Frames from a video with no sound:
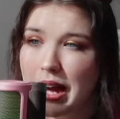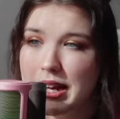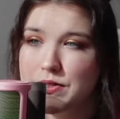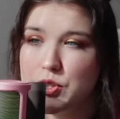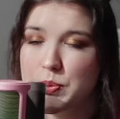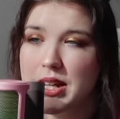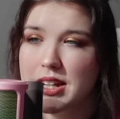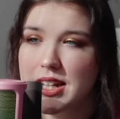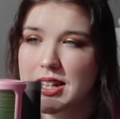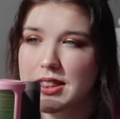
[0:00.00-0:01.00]
just been
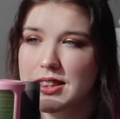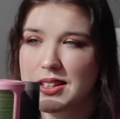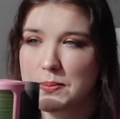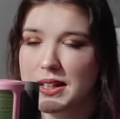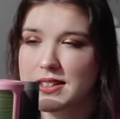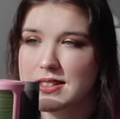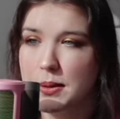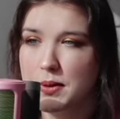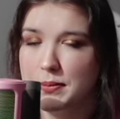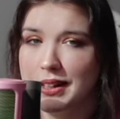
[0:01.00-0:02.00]
in the biggest slump of
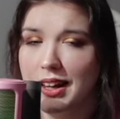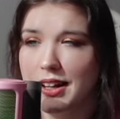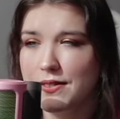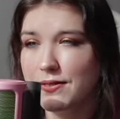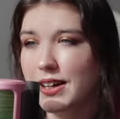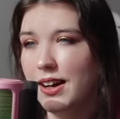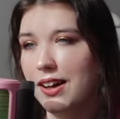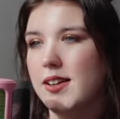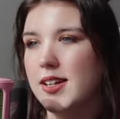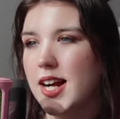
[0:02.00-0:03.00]
my life. I
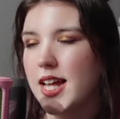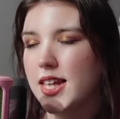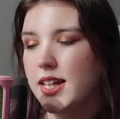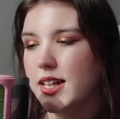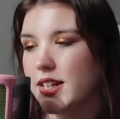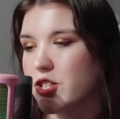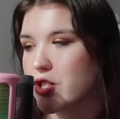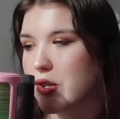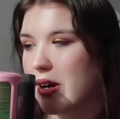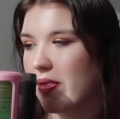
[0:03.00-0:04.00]
think just
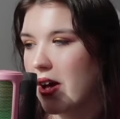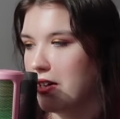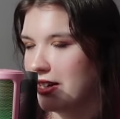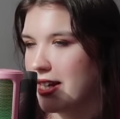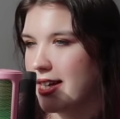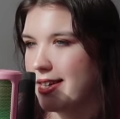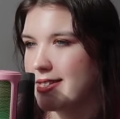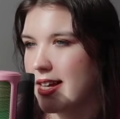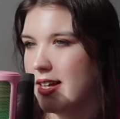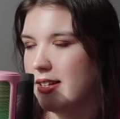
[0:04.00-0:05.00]
around the holidays
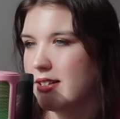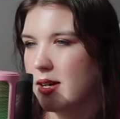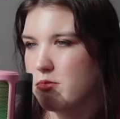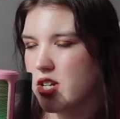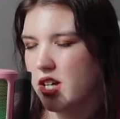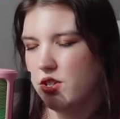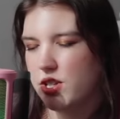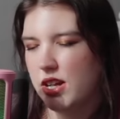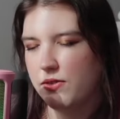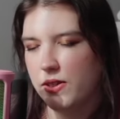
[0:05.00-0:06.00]
and time change and
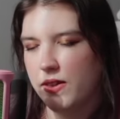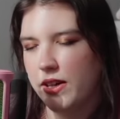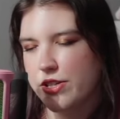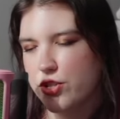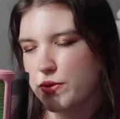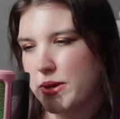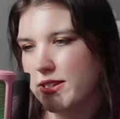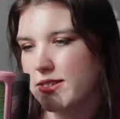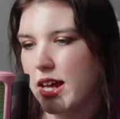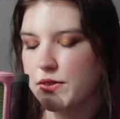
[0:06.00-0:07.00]
everything, it just makes
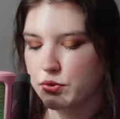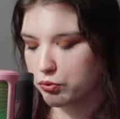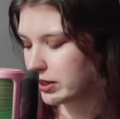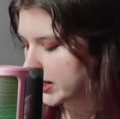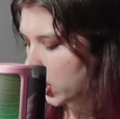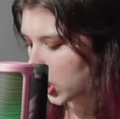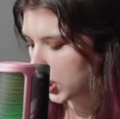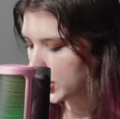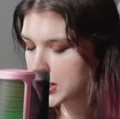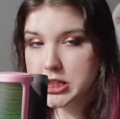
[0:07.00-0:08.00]
life really hard.
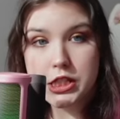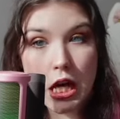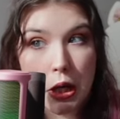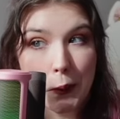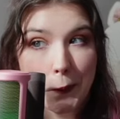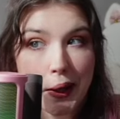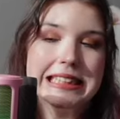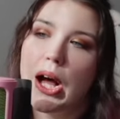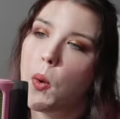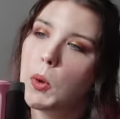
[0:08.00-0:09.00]
So
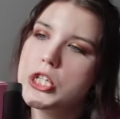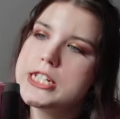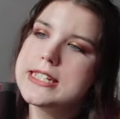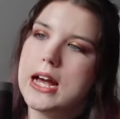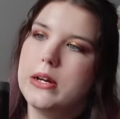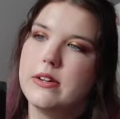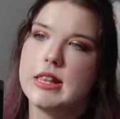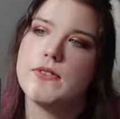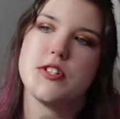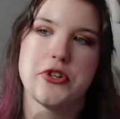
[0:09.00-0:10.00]
we're just out here
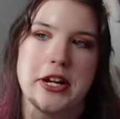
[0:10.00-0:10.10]
living, trying to